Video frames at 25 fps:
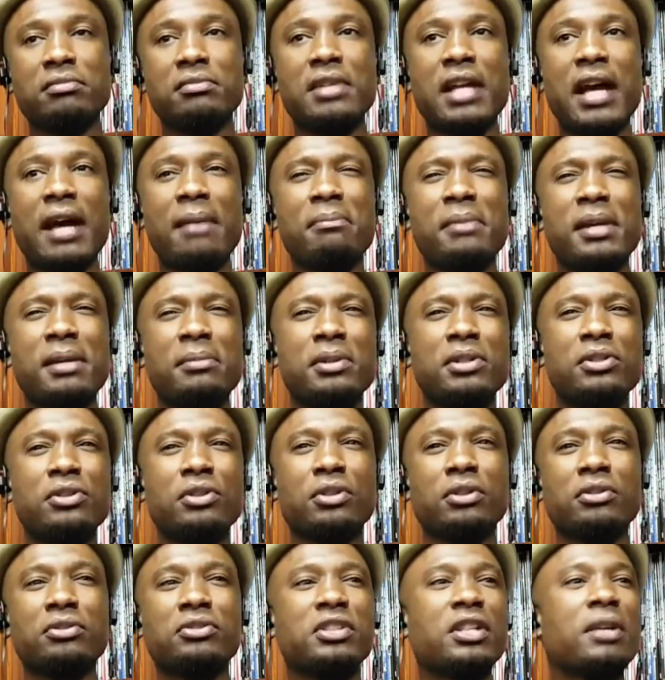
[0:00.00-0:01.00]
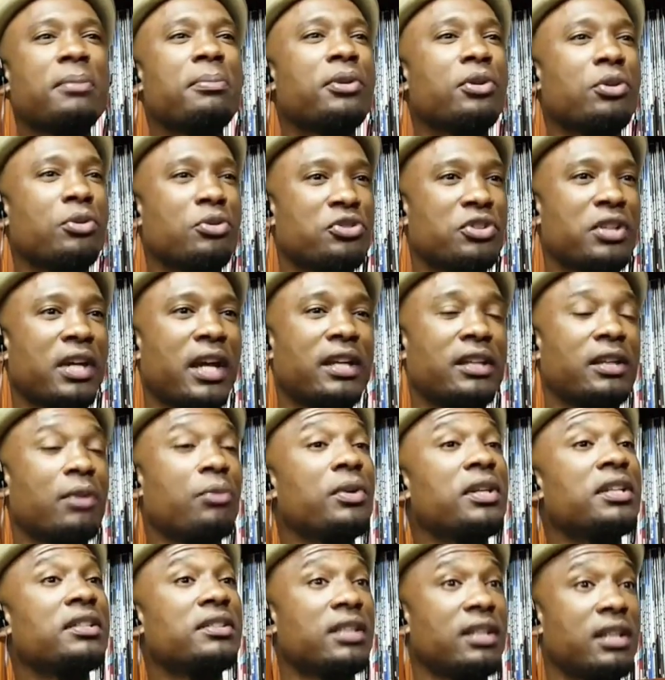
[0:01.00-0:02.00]
not maybe your typical shade that
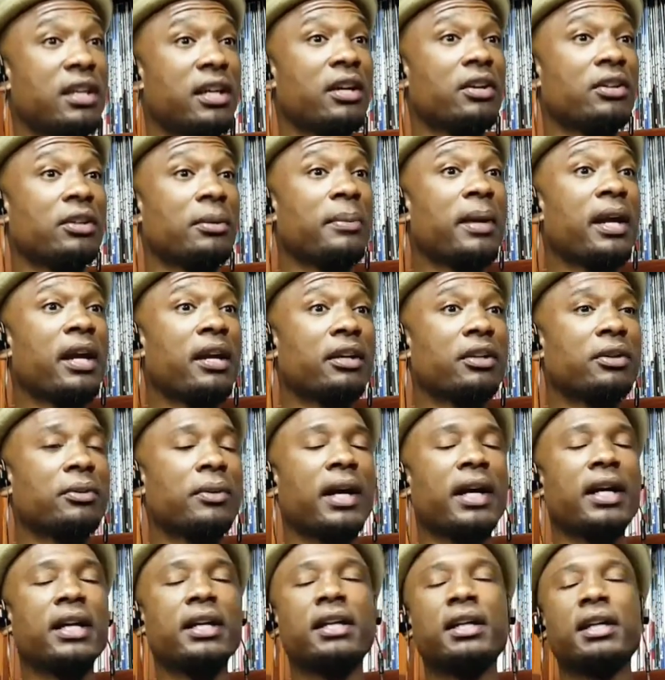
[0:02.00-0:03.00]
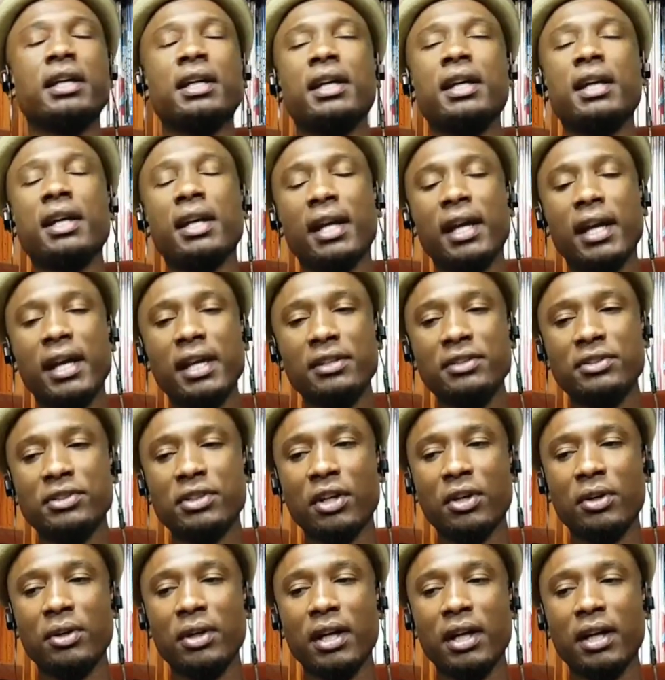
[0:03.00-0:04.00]
we see here in America, right? And
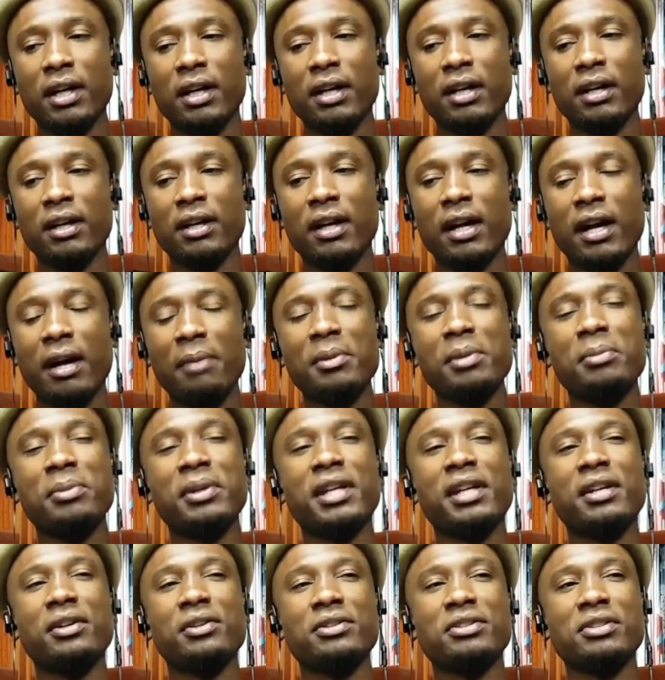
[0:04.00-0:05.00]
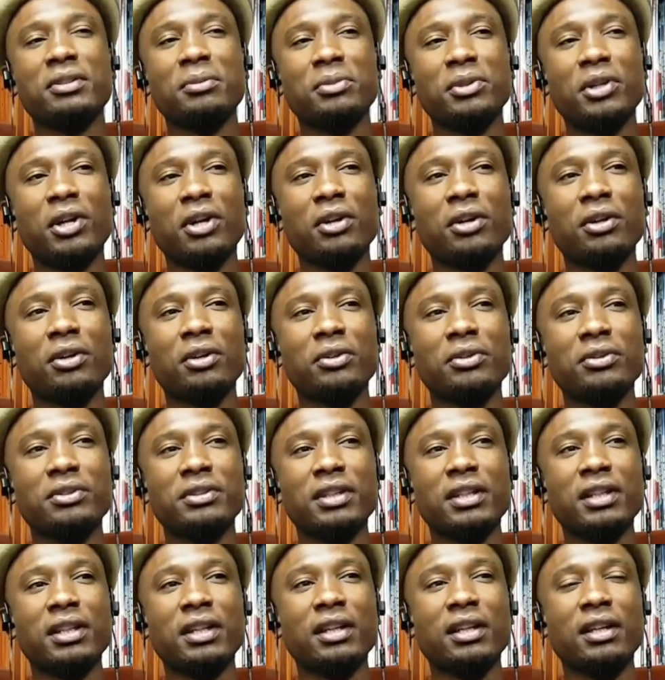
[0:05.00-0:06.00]
so I remember hearing some
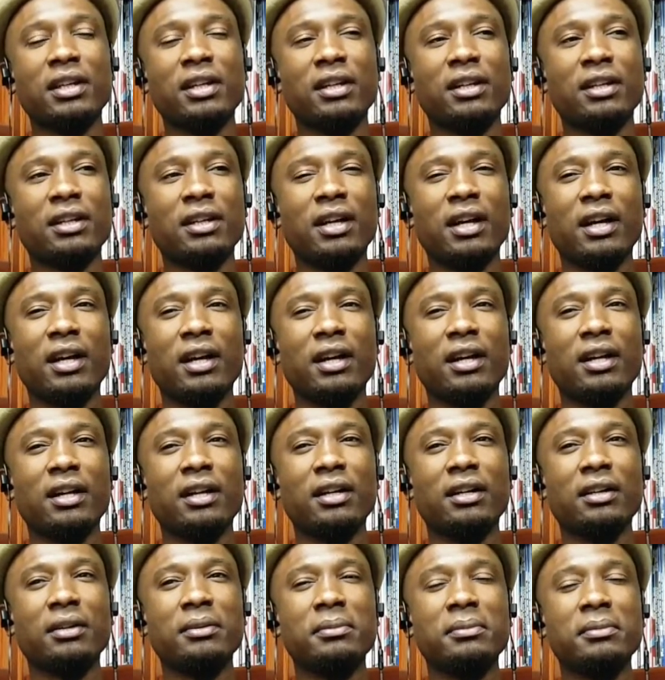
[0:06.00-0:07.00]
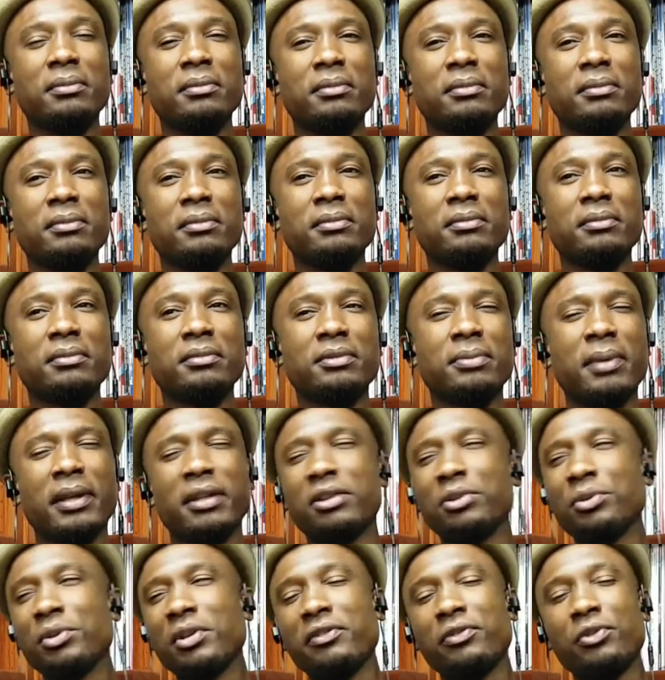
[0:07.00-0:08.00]
girls, it's
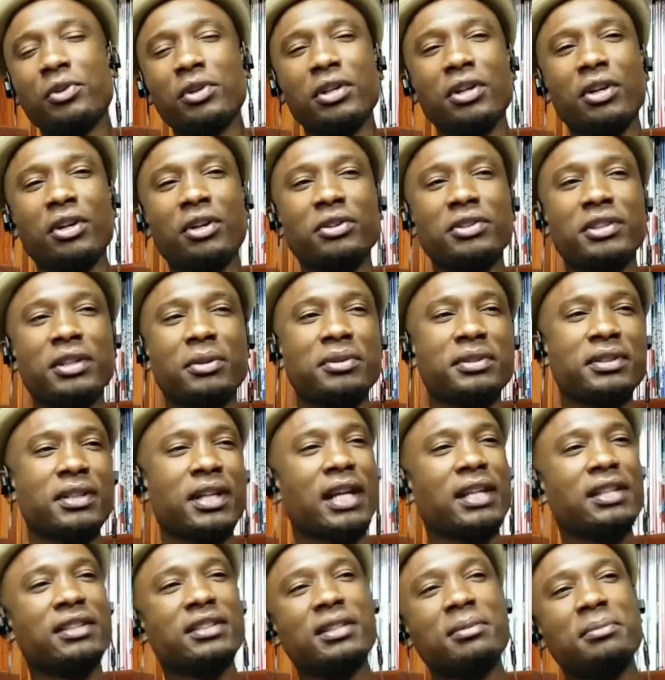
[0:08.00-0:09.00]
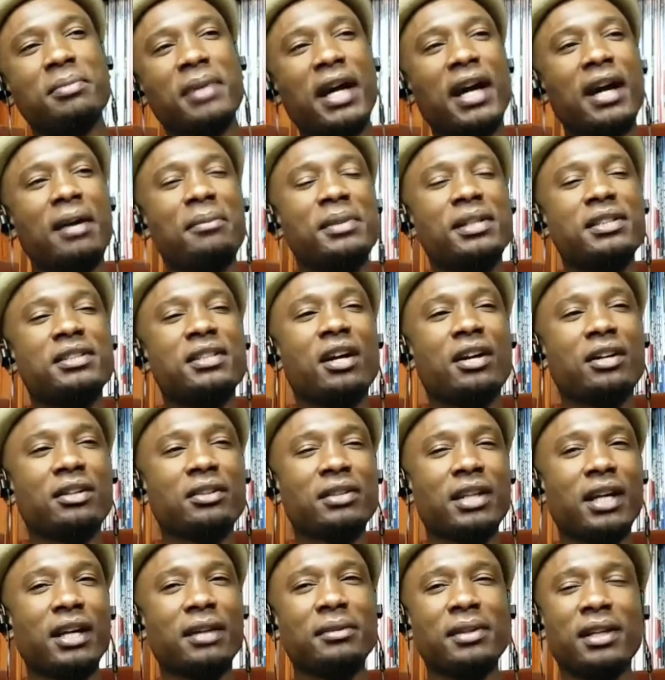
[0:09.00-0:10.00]
about 3 or 4 girls that was kind of sitting behind me
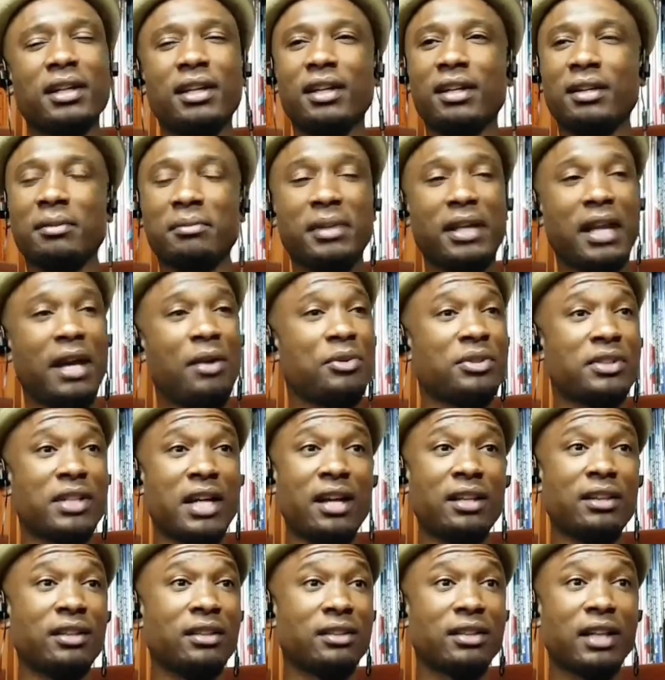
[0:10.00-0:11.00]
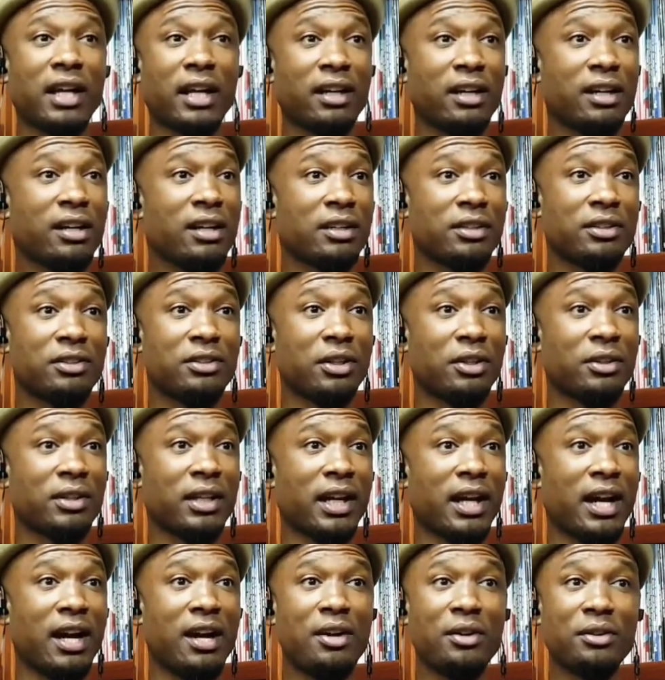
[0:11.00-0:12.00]
talking like, I wish I looked like her, you know,
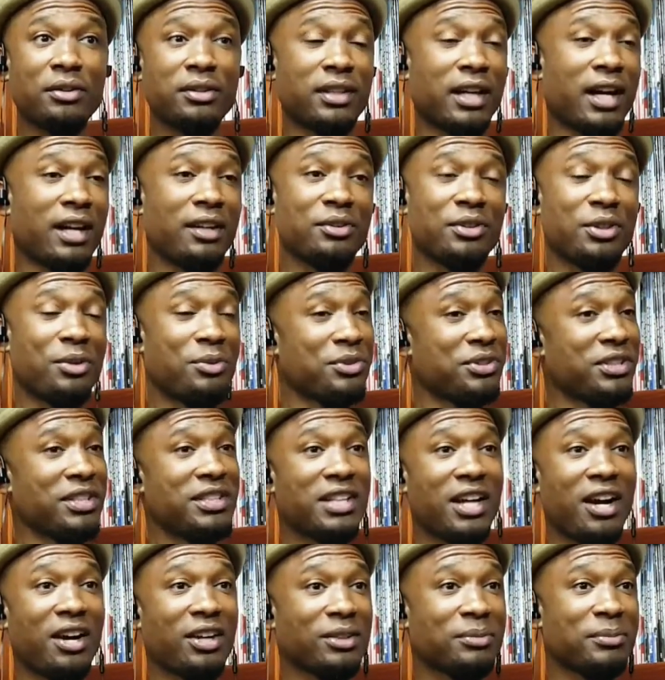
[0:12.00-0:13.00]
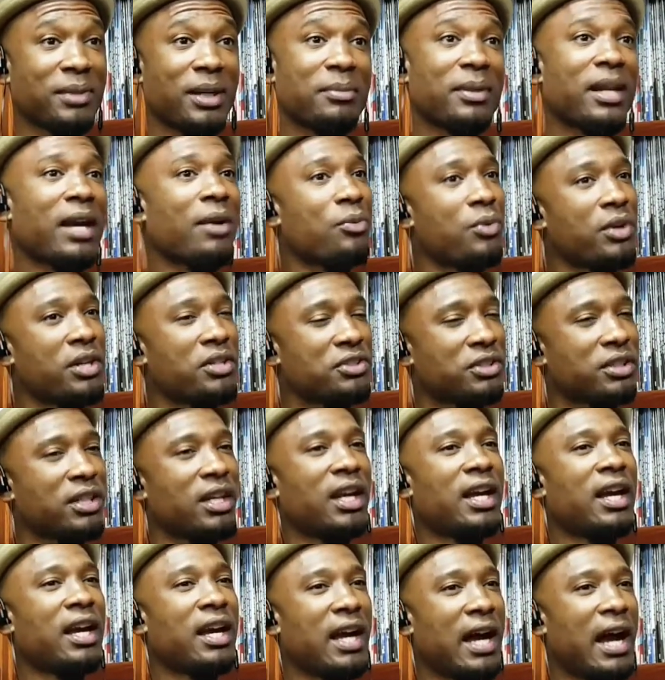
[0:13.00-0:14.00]
like I don't know what she's talking about, but I wish
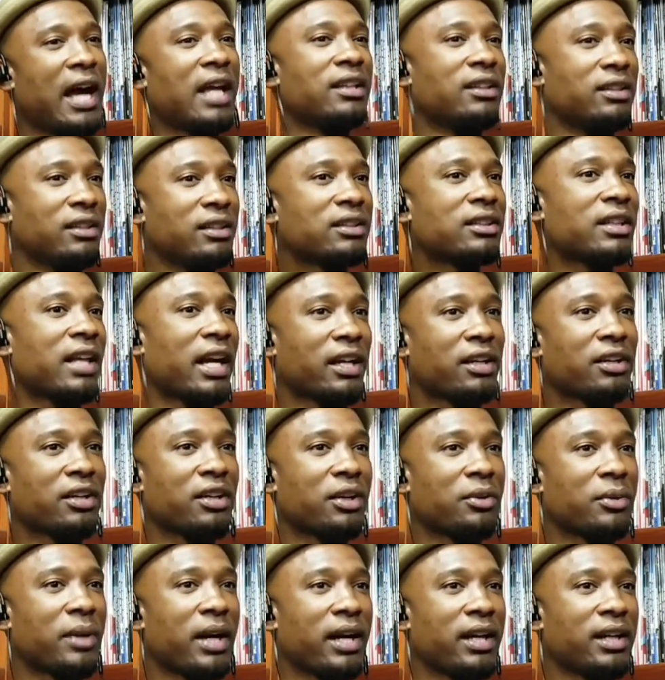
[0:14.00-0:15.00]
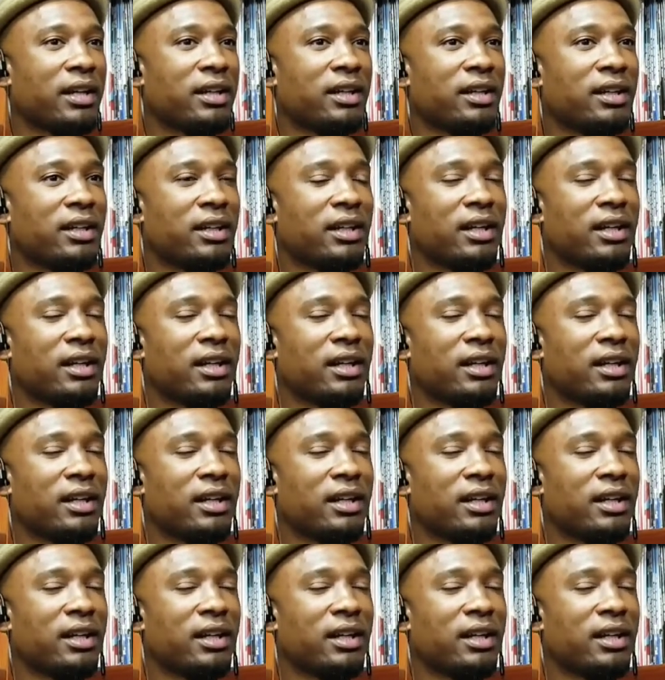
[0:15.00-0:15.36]
I looked like her, right?